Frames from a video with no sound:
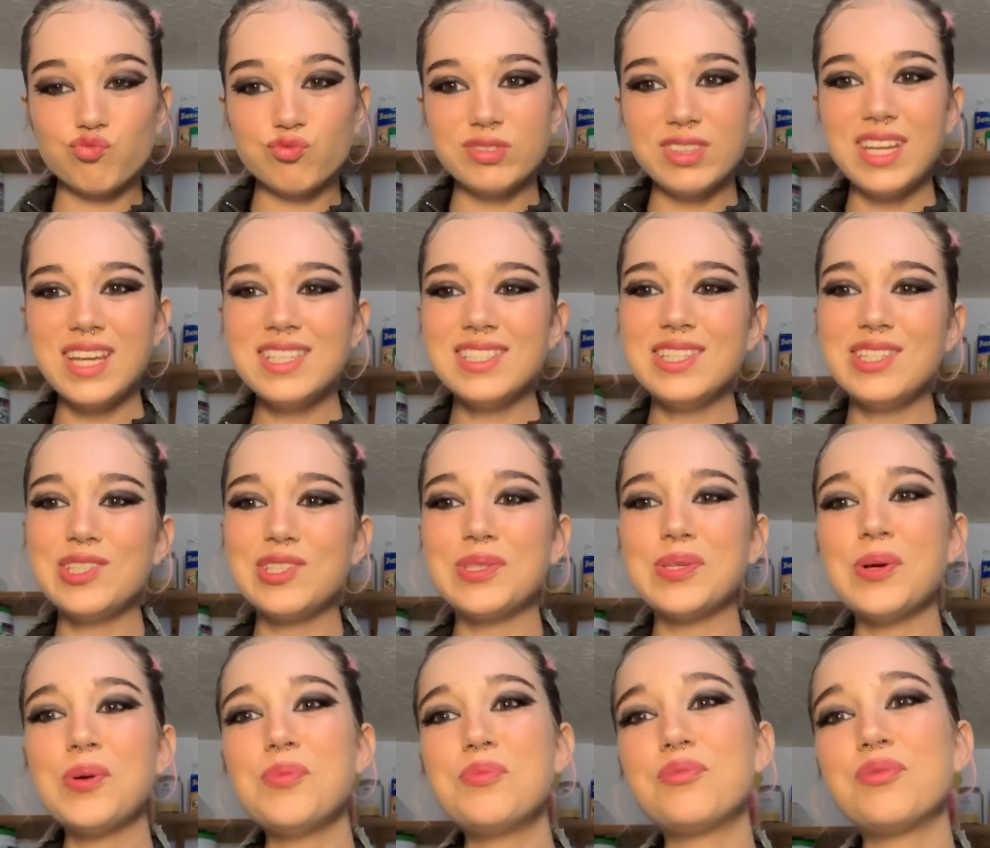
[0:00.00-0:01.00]
This is
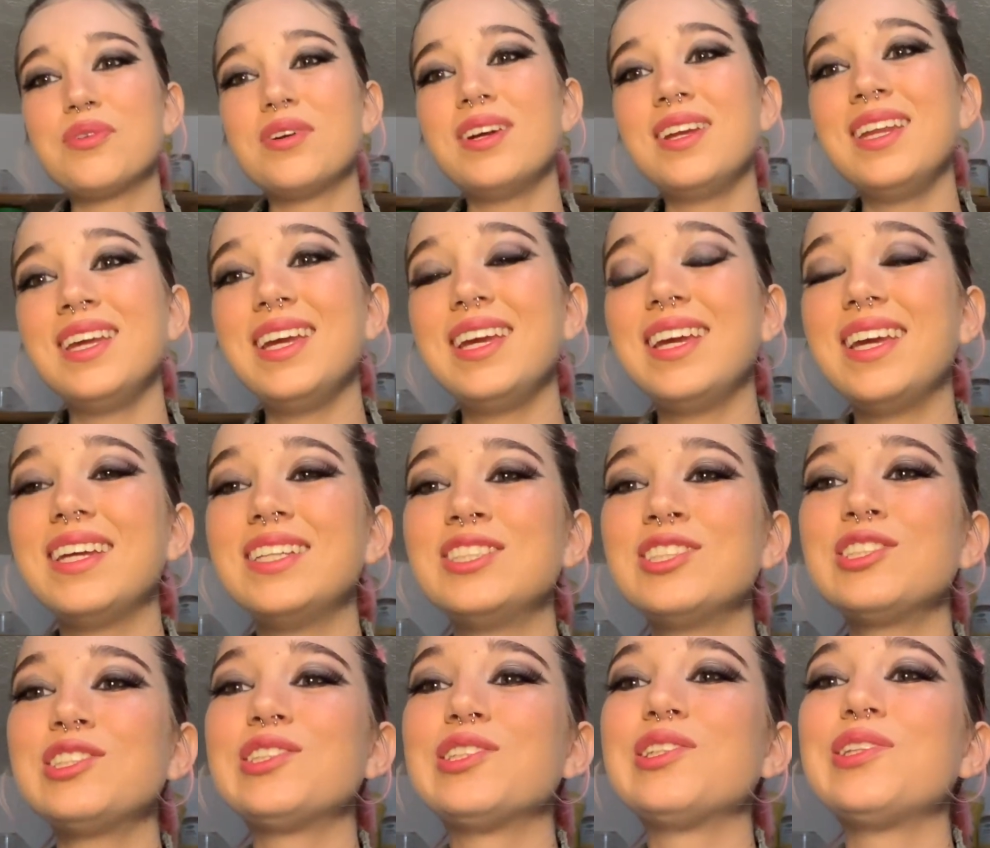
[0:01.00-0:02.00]
so pretty.
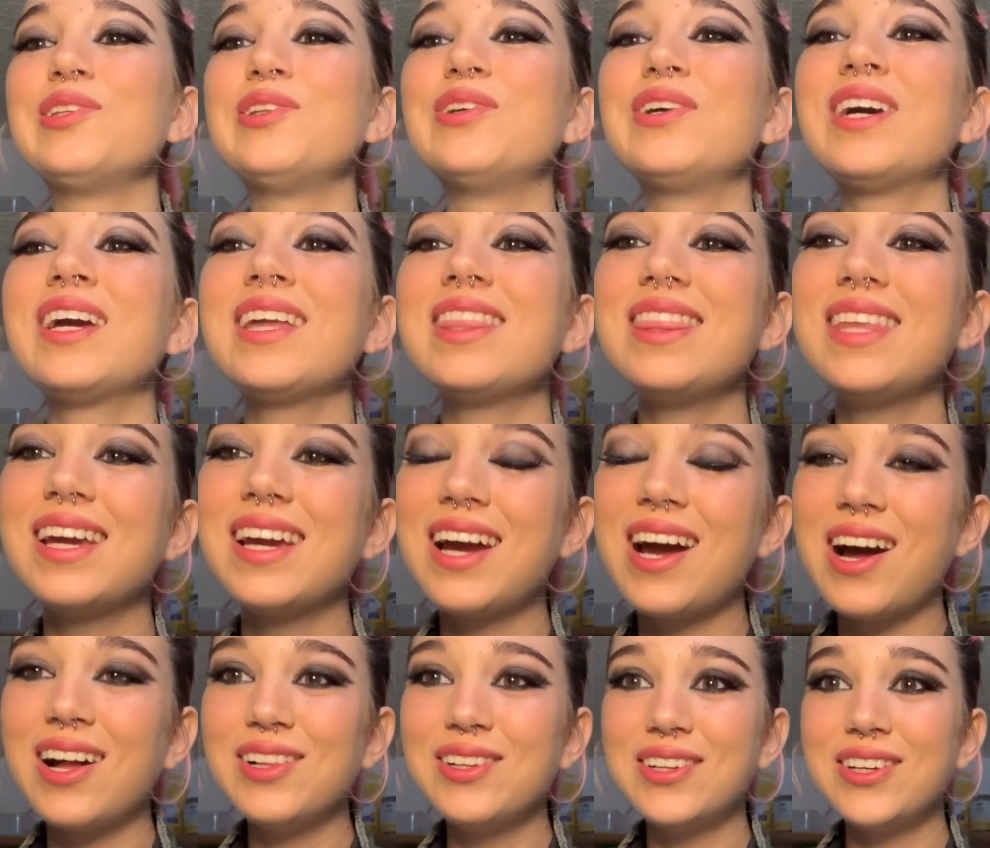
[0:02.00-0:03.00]
Just look at the
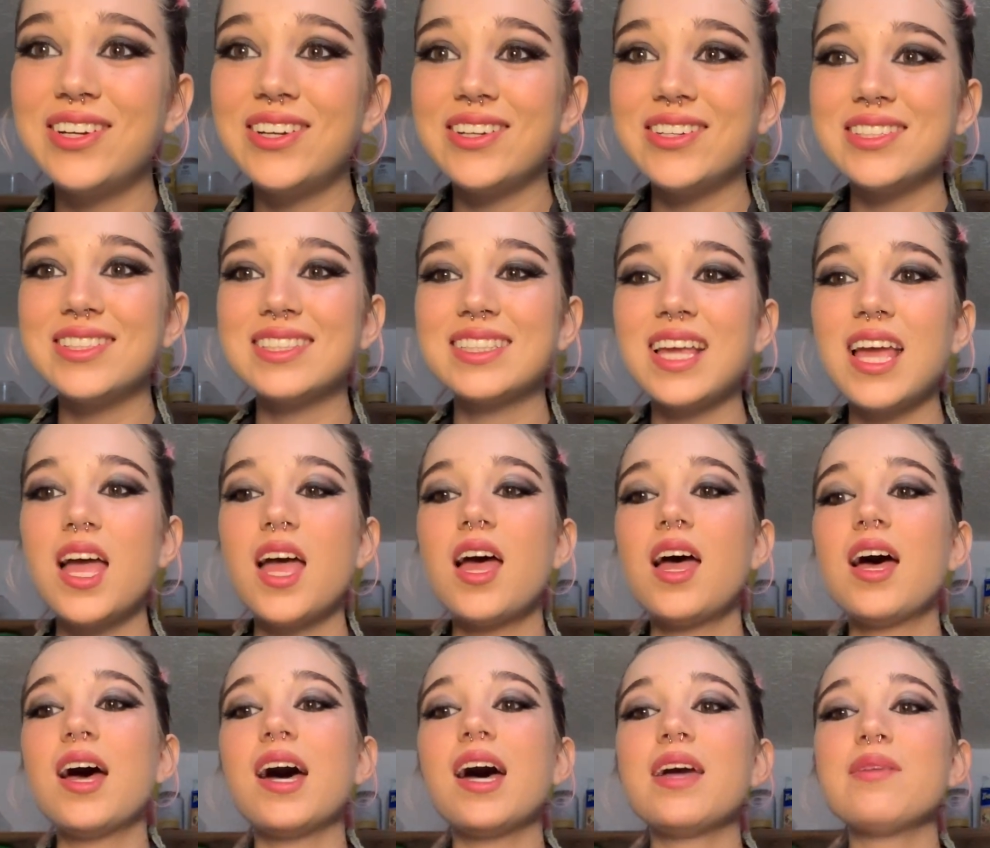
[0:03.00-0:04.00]
colors.
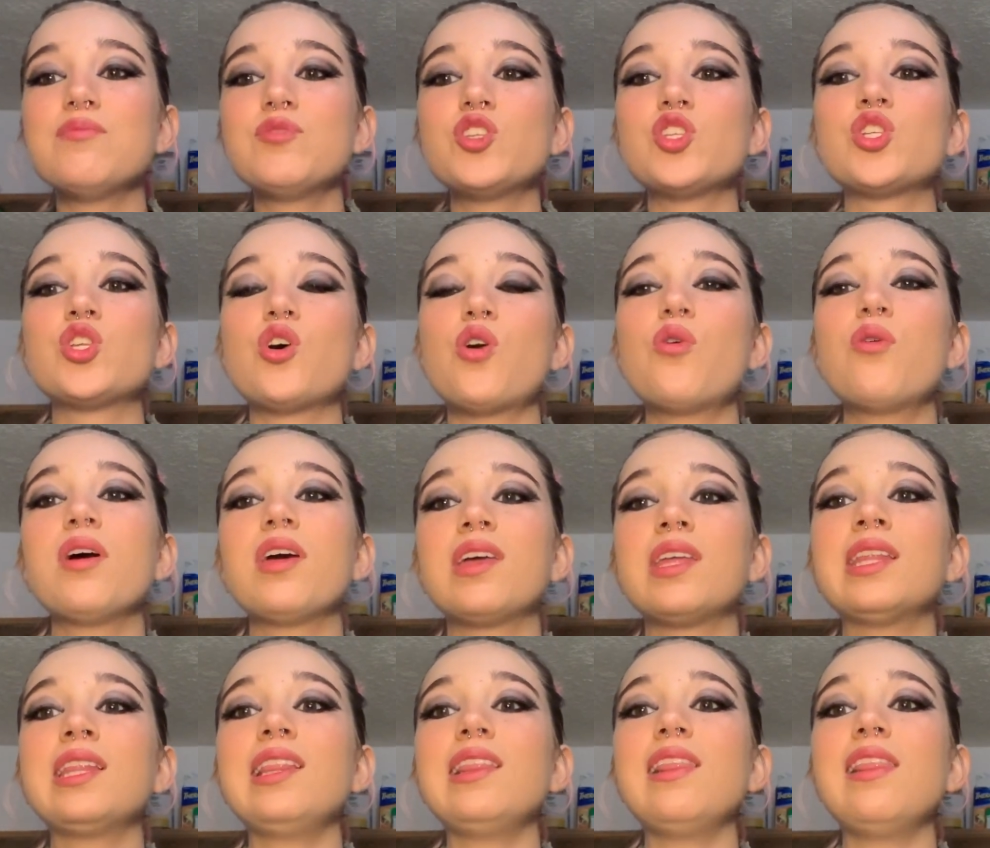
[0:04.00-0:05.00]
I'm so
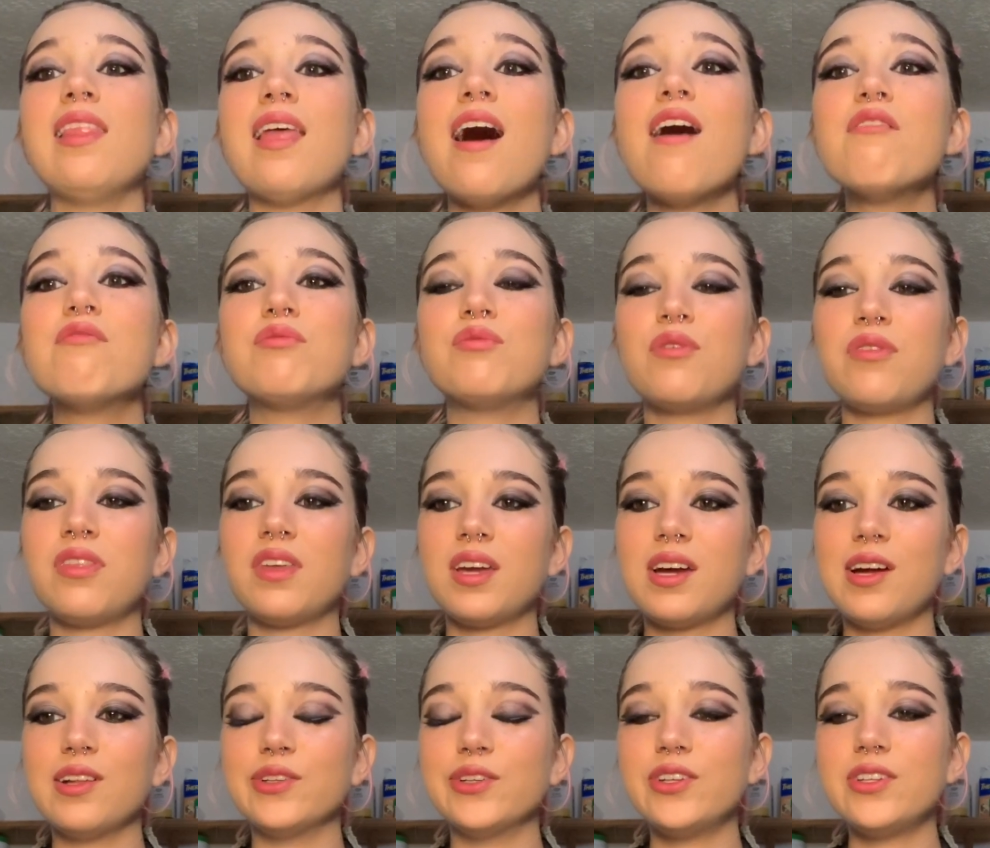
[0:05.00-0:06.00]
in love with the
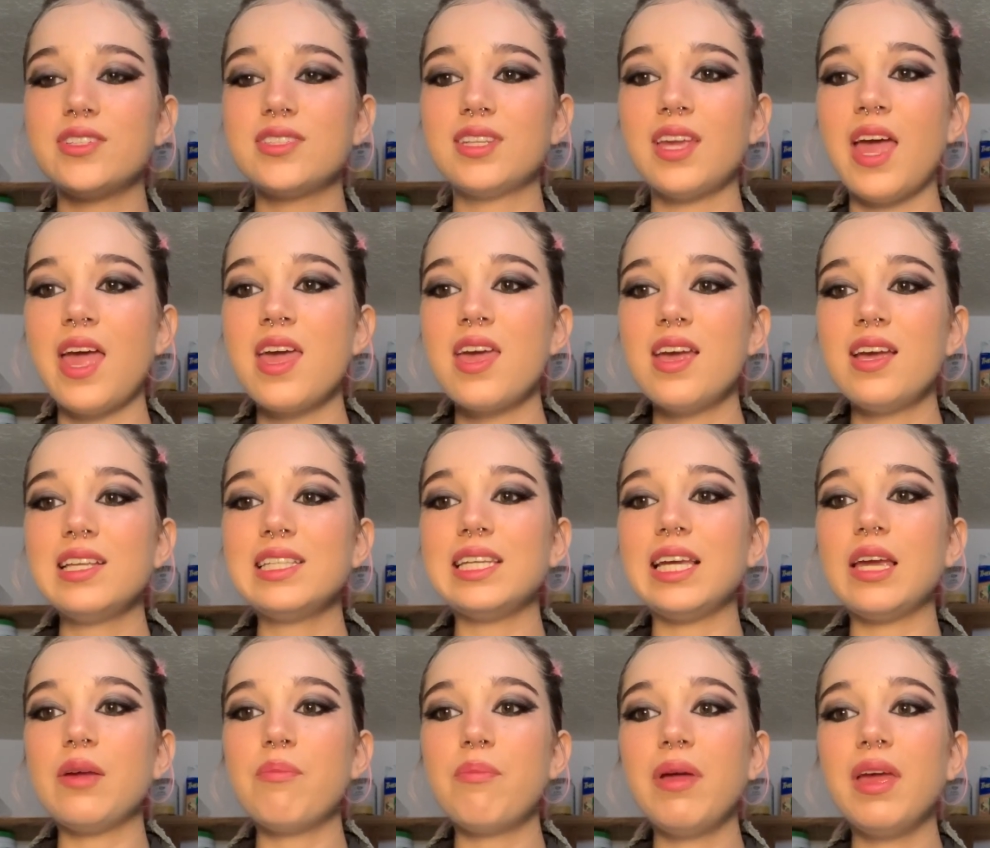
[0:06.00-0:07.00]
colors. It's
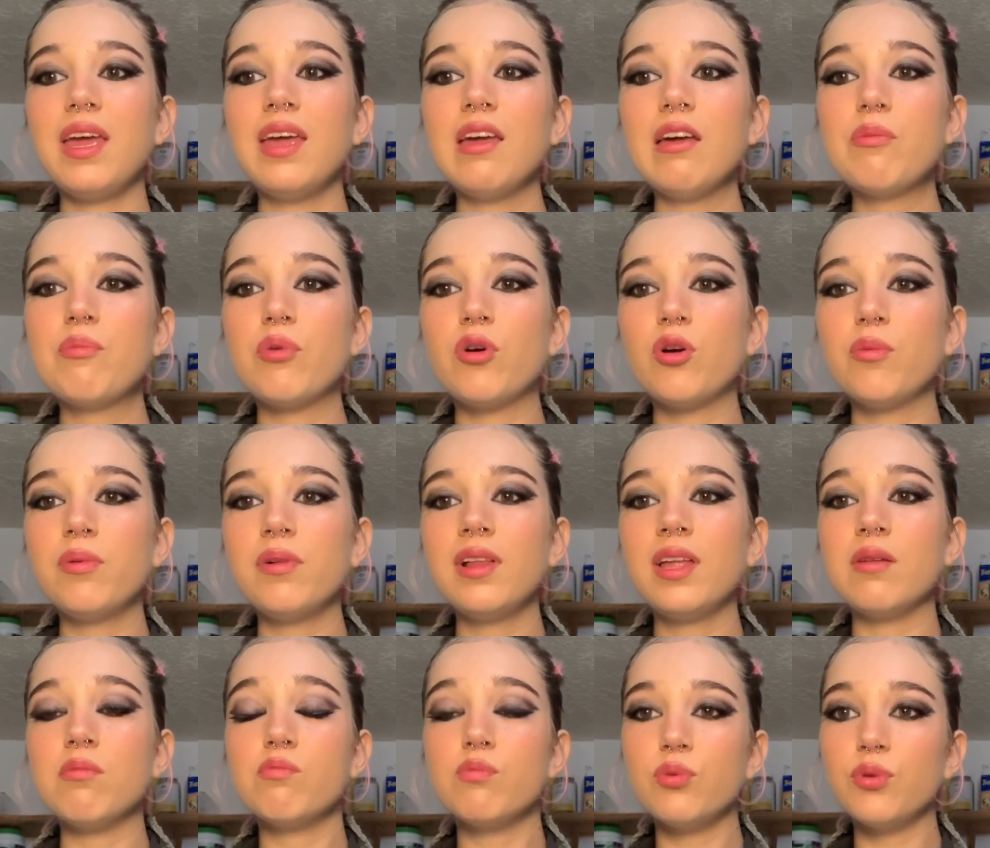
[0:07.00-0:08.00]
like pink, purple,
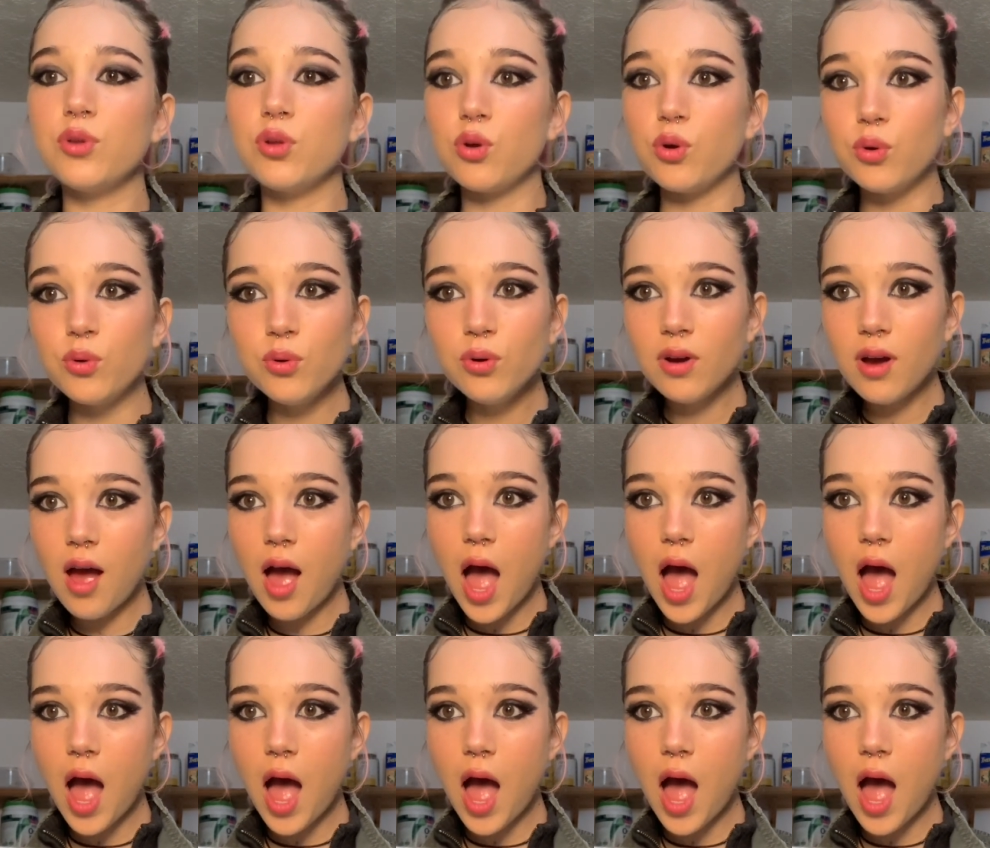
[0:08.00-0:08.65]
and blue.